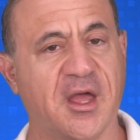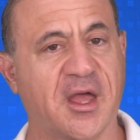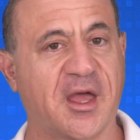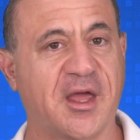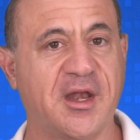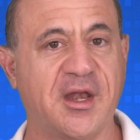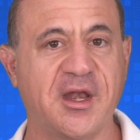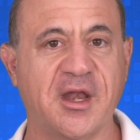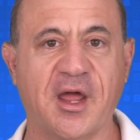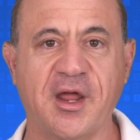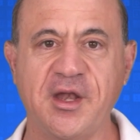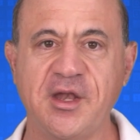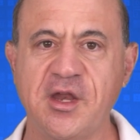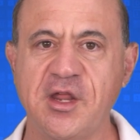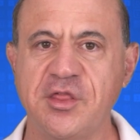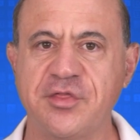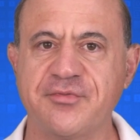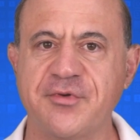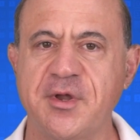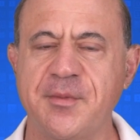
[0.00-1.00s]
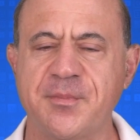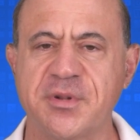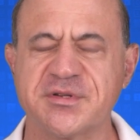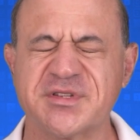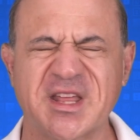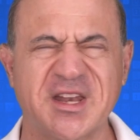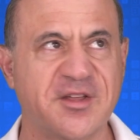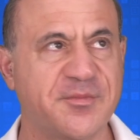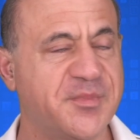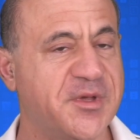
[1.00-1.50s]
And ninety-three
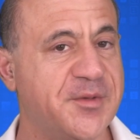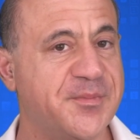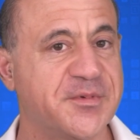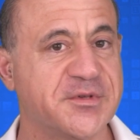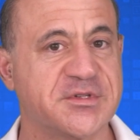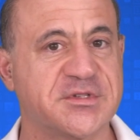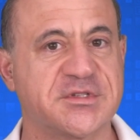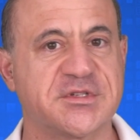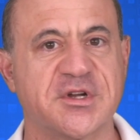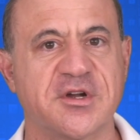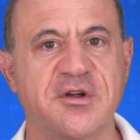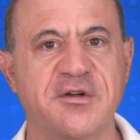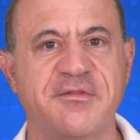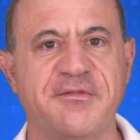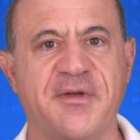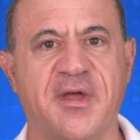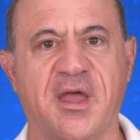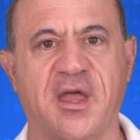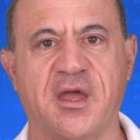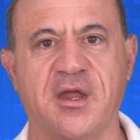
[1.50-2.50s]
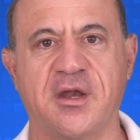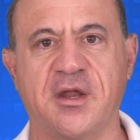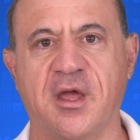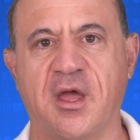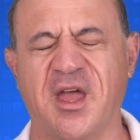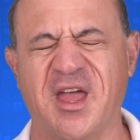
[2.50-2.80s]
percent of people surveyed